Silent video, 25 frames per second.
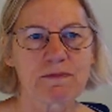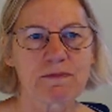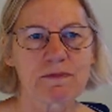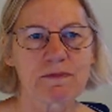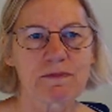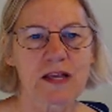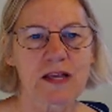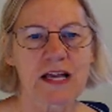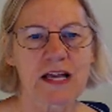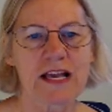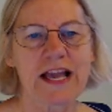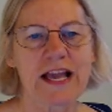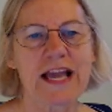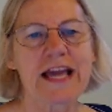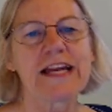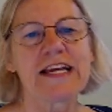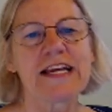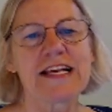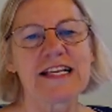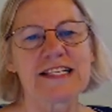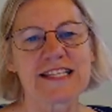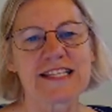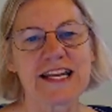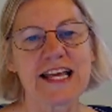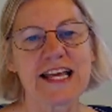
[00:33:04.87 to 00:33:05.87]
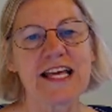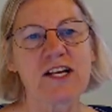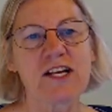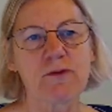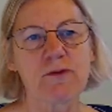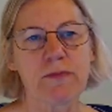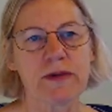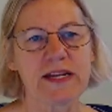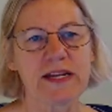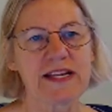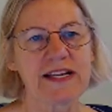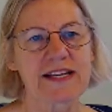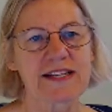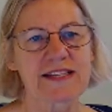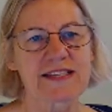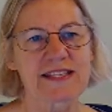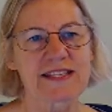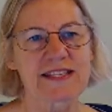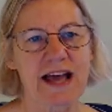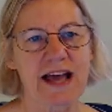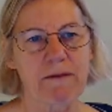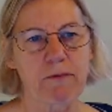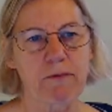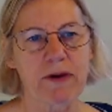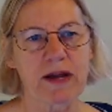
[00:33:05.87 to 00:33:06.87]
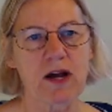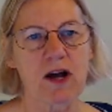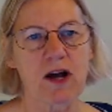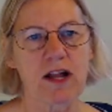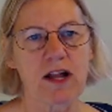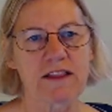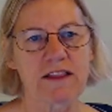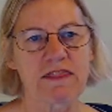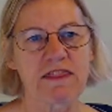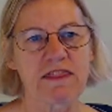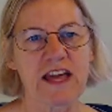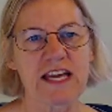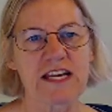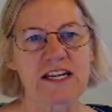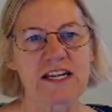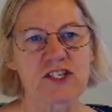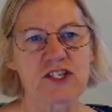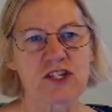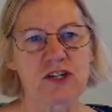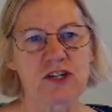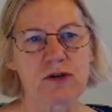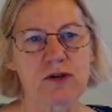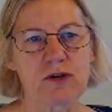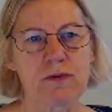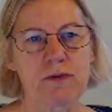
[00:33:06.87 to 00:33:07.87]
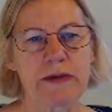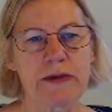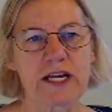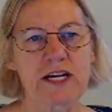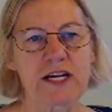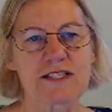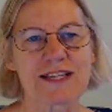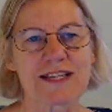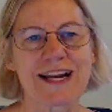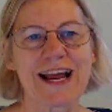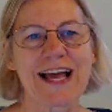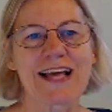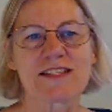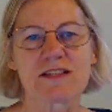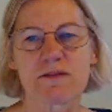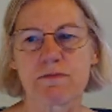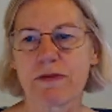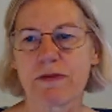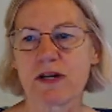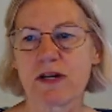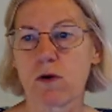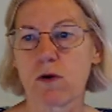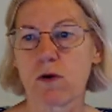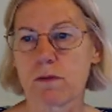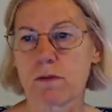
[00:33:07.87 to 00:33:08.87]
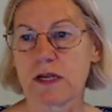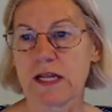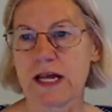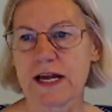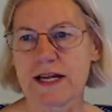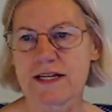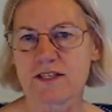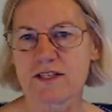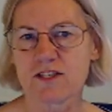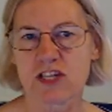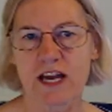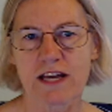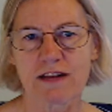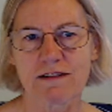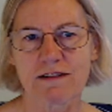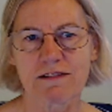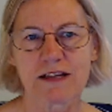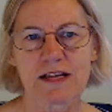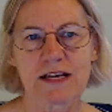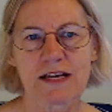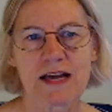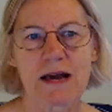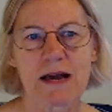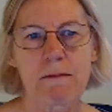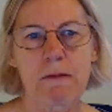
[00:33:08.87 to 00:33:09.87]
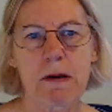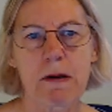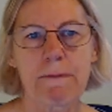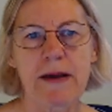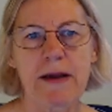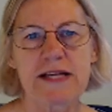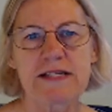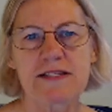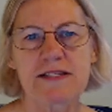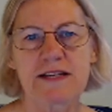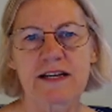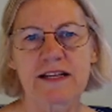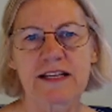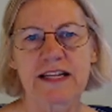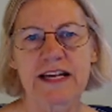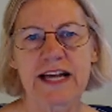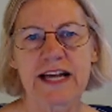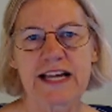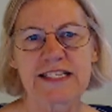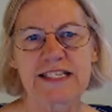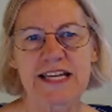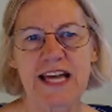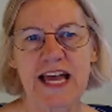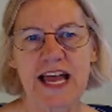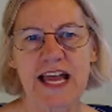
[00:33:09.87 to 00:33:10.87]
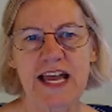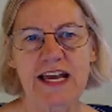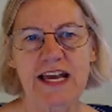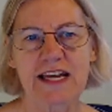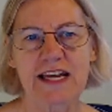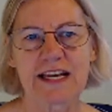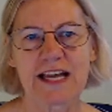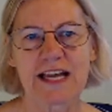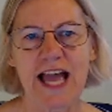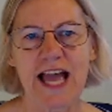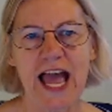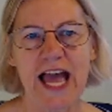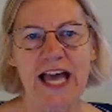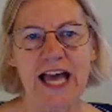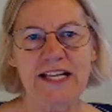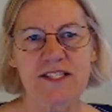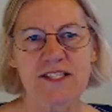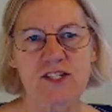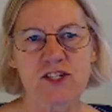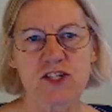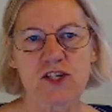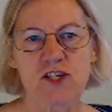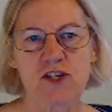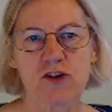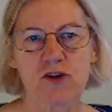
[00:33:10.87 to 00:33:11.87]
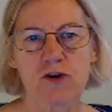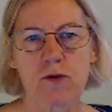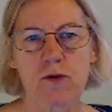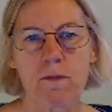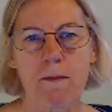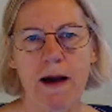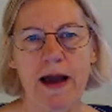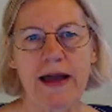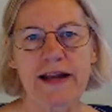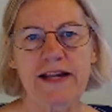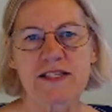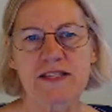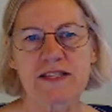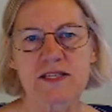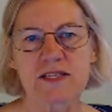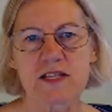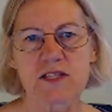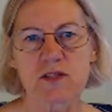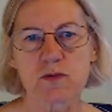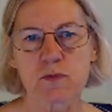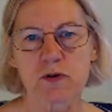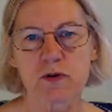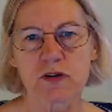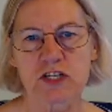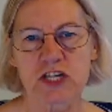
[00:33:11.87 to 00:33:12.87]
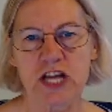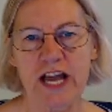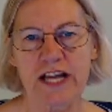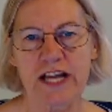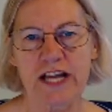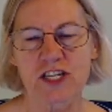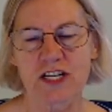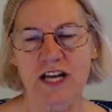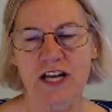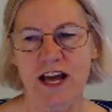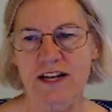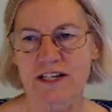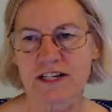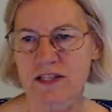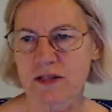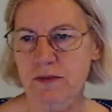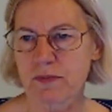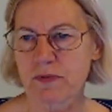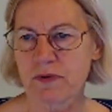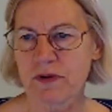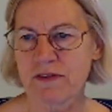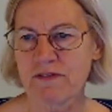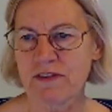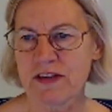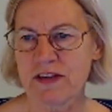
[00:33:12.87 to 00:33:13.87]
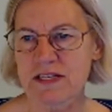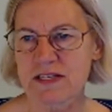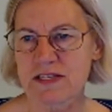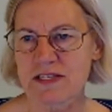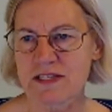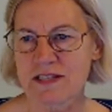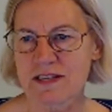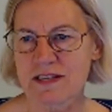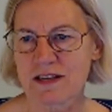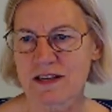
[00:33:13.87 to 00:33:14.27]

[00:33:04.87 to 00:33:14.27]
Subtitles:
it's an intermediate step. We call it theta 2 because it hasn't been normalized yet. But basically I take S2 minus its projection onto the previous